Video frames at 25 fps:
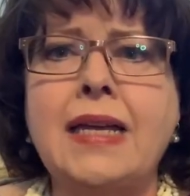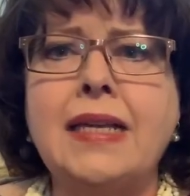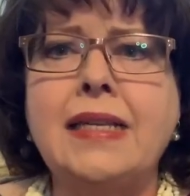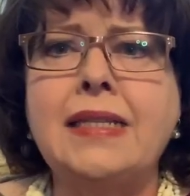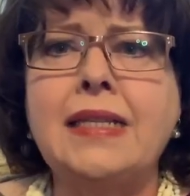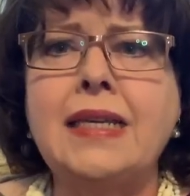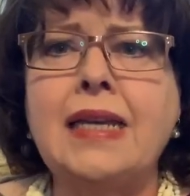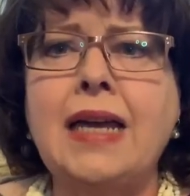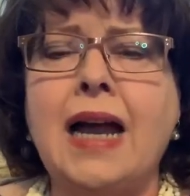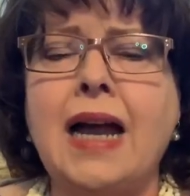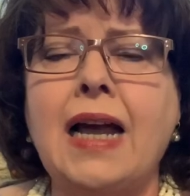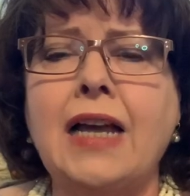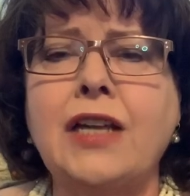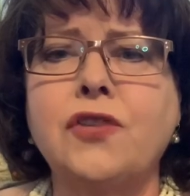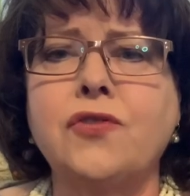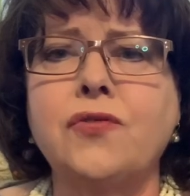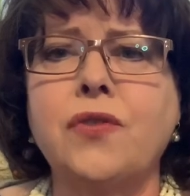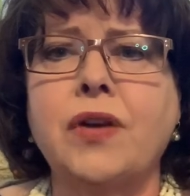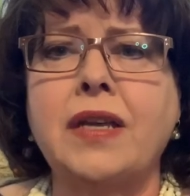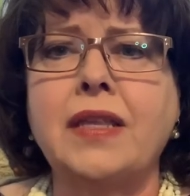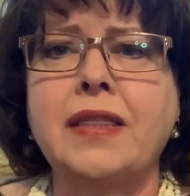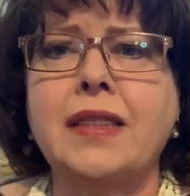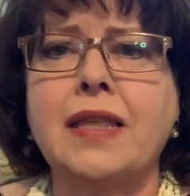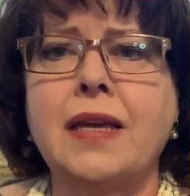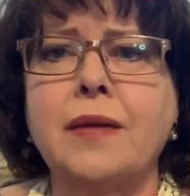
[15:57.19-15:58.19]

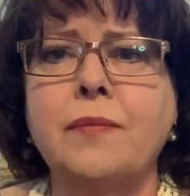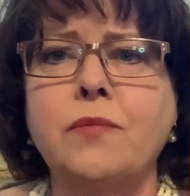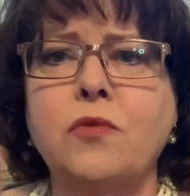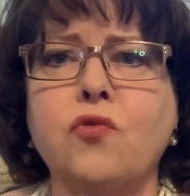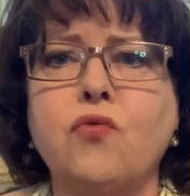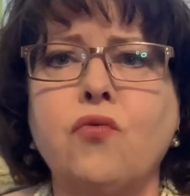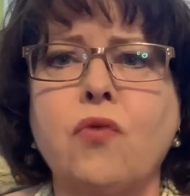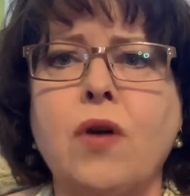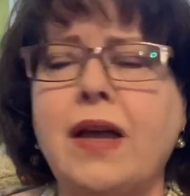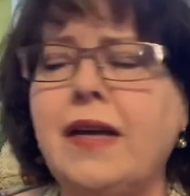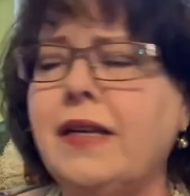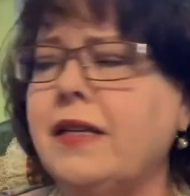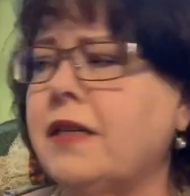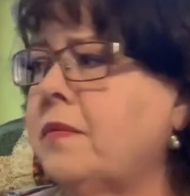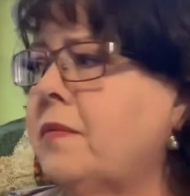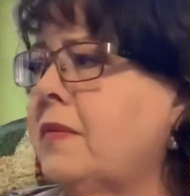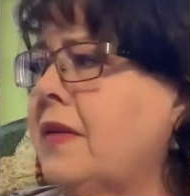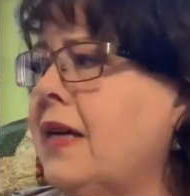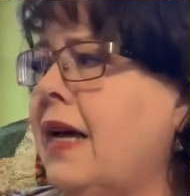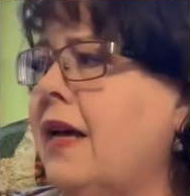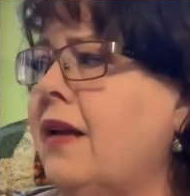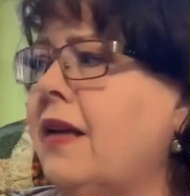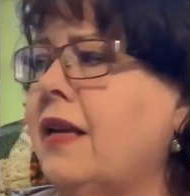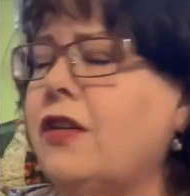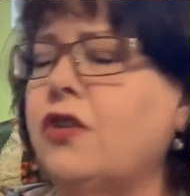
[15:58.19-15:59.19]
Dehydrate them, grind them
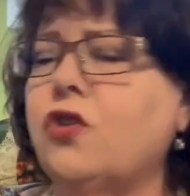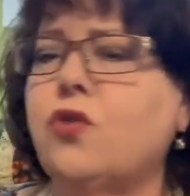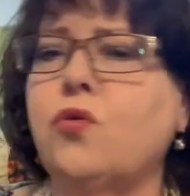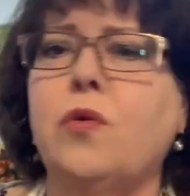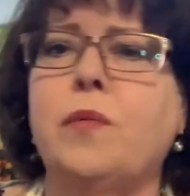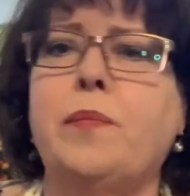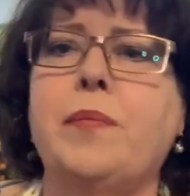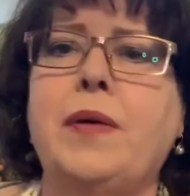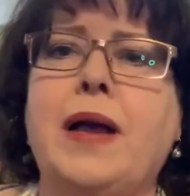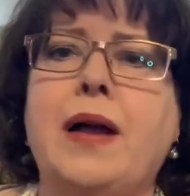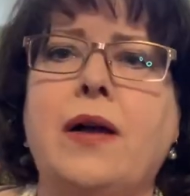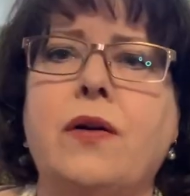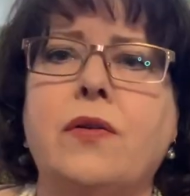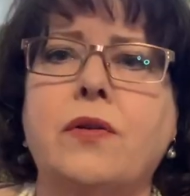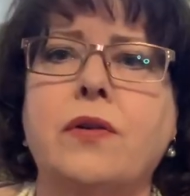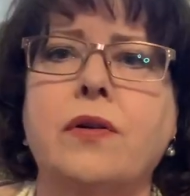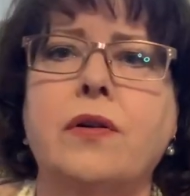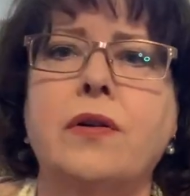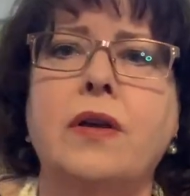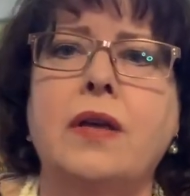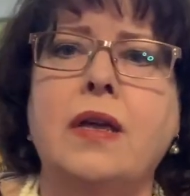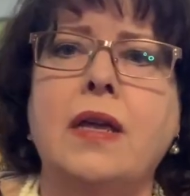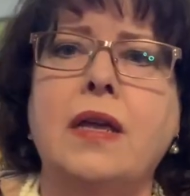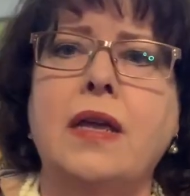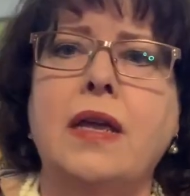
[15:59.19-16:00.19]
down into a powder,
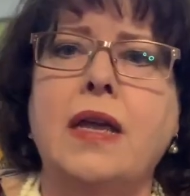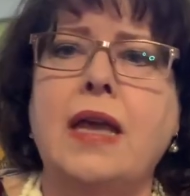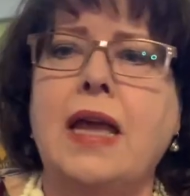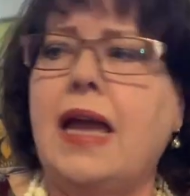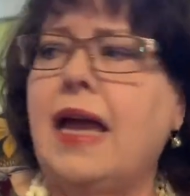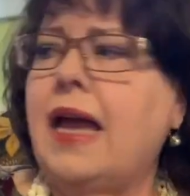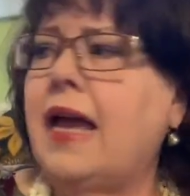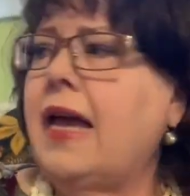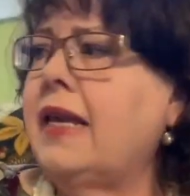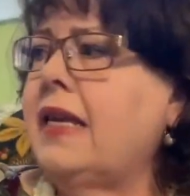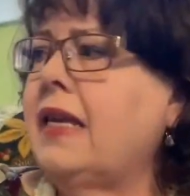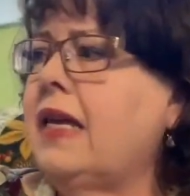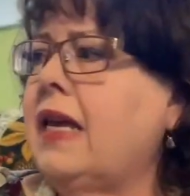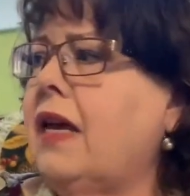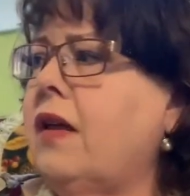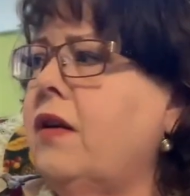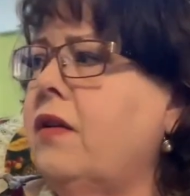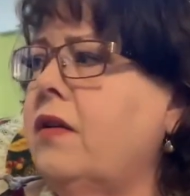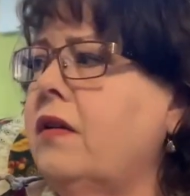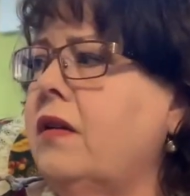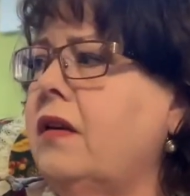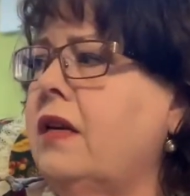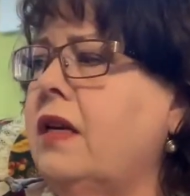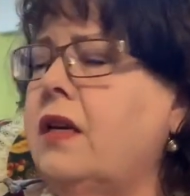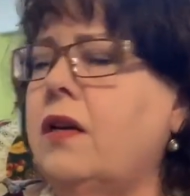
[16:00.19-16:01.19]
and get,
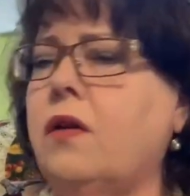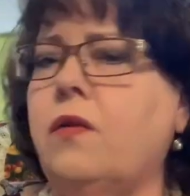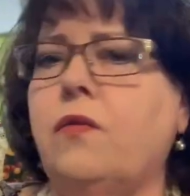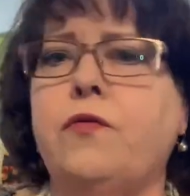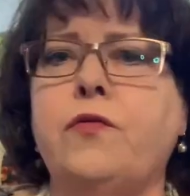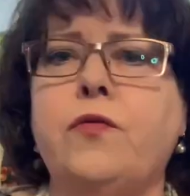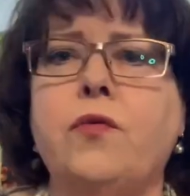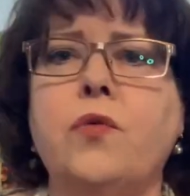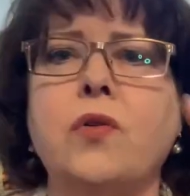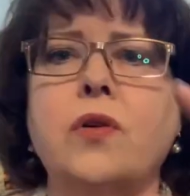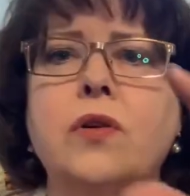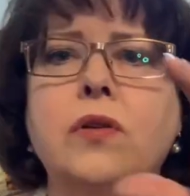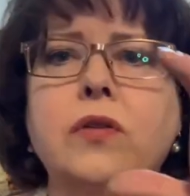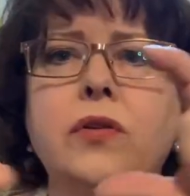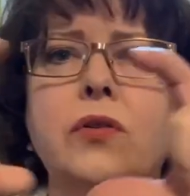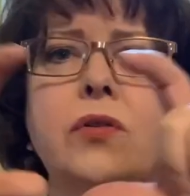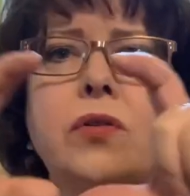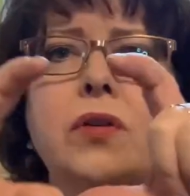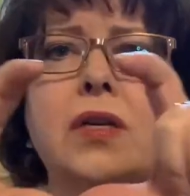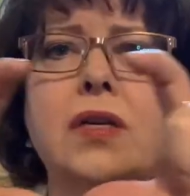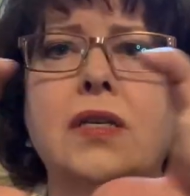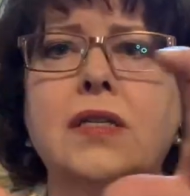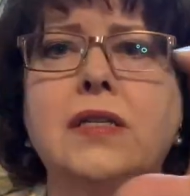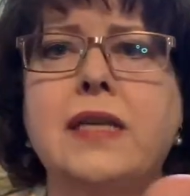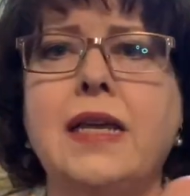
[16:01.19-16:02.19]
you know, four little
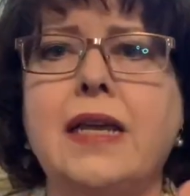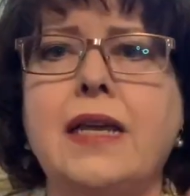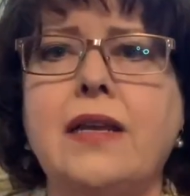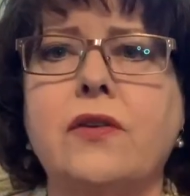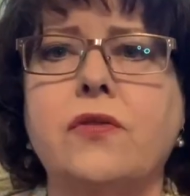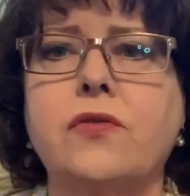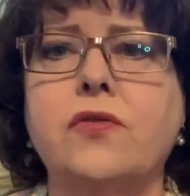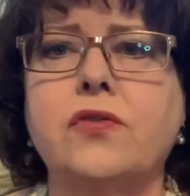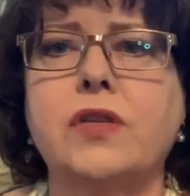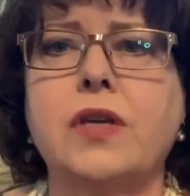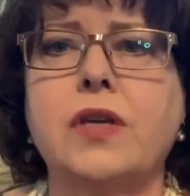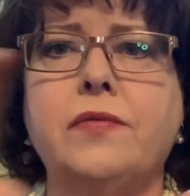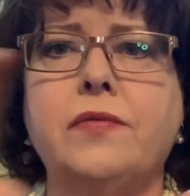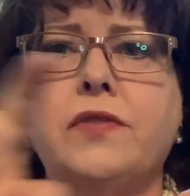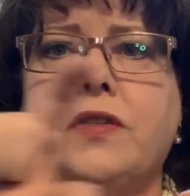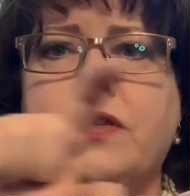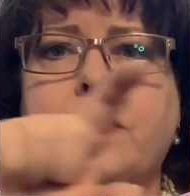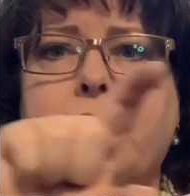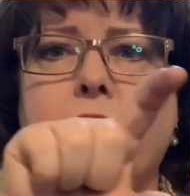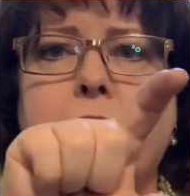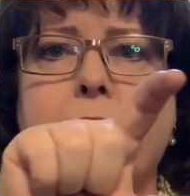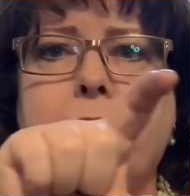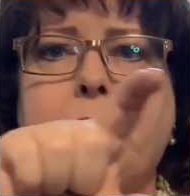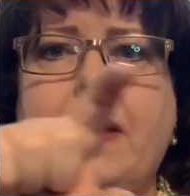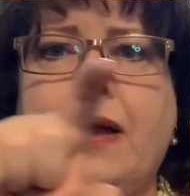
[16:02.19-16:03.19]
containers
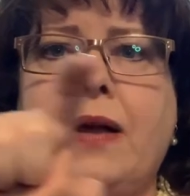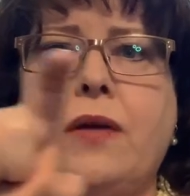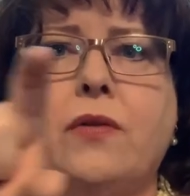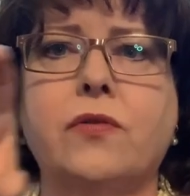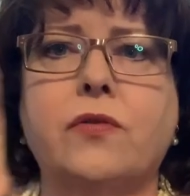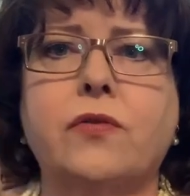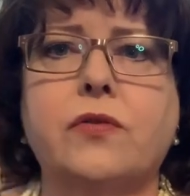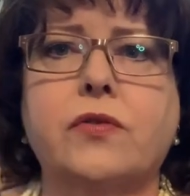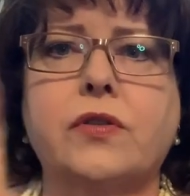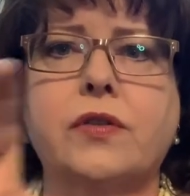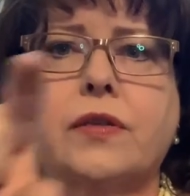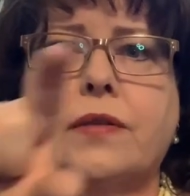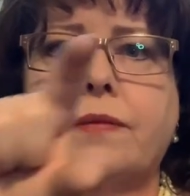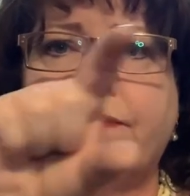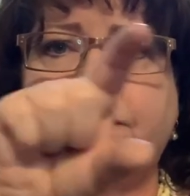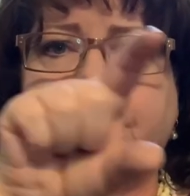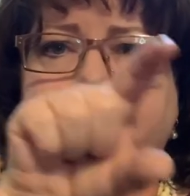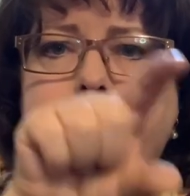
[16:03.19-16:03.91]
different powders.